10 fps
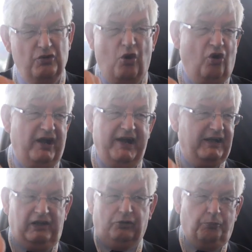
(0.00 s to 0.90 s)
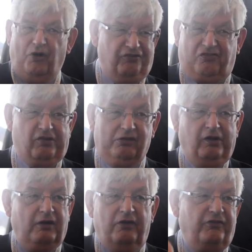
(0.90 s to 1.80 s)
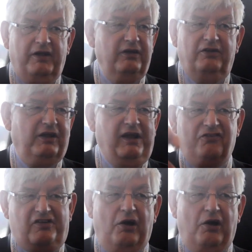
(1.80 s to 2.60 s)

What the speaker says: might be trying out, how other people may be going